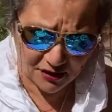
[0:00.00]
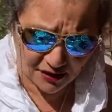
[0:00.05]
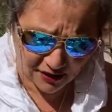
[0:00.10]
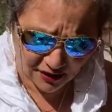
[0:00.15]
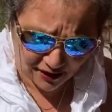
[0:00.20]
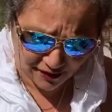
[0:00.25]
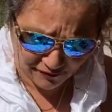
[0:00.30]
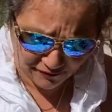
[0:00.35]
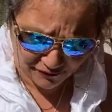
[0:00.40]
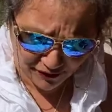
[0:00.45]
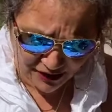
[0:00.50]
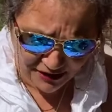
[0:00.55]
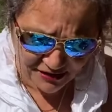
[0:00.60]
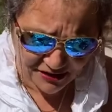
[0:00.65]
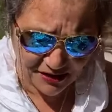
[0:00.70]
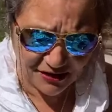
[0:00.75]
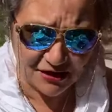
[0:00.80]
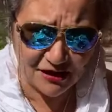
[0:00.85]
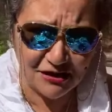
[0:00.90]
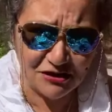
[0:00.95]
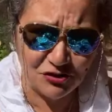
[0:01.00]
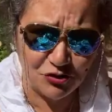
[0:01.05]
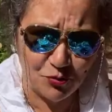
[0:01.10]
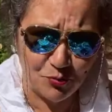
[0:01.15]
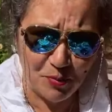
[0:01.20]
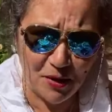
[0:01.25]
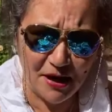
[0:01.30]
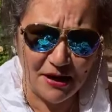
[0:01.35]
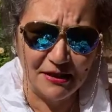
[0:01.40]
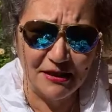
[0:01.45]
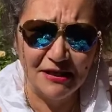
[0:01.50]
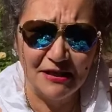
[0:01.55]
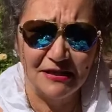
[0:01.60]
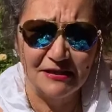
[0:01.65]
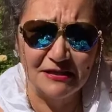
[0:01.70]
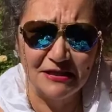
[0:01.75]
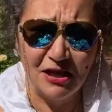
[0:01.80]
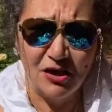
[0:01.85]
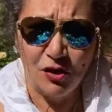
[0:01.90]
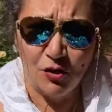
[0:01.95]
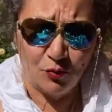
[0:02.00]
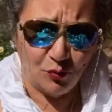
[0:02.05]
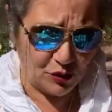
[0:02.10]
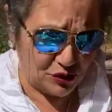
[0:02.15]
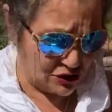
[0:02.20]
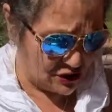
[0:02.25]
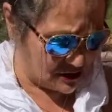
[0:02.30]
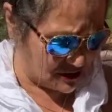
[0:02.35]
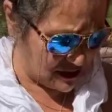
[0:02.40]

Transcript: invest in this, you buy this, which is